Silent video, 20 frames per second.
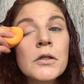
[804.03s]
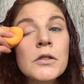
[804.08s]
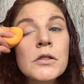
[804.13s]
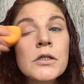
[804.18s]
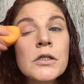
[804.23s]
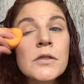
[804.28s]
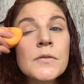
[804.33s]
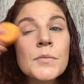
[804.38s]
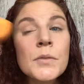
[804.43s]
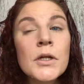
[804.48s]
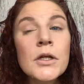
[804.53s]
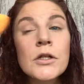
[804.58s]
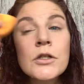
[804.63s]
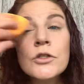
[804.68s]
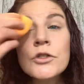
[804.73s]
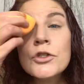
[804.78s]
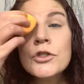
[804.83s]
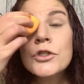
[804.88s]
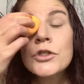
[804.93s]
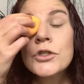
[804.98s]

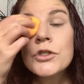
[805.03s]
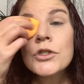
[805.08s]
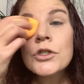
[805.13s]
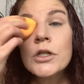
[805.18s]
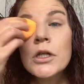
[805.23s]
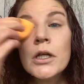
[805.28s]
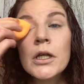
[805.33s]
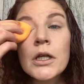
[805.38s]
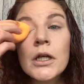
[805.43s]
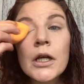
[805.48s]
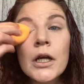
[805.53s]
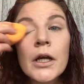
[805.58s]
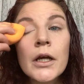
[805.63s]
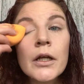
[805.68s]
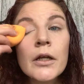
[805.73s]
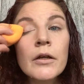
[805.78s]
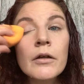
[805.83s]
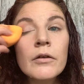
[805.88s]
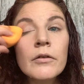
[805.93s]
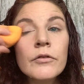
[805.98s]
sponge and kind
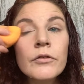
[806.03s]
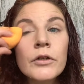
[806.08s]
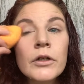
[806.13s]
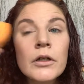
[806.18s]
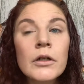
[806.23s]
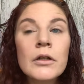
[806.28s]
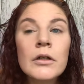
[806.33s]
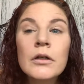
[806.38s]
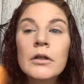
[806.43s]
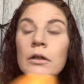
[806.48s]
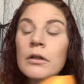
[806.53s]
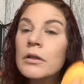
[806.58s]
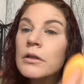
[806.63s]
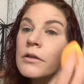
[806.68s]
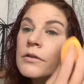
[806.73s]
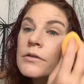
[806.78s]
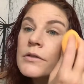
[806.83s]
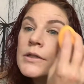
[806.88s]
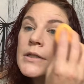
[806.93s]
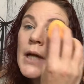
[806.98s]
of
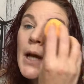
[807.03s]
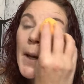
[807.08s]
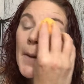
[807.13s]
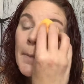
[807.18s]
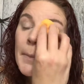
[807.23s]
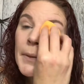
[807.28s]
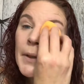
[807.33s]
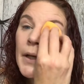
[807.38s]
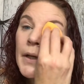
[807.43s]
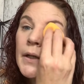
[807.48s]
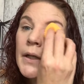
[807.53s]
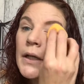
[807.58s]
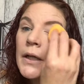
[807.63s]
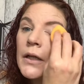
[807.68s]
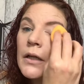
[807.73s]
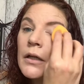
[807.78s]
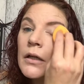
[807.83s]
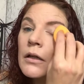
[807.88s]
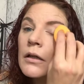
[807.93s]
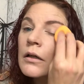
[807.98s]
tap that
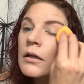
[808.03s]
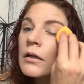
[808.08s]
in.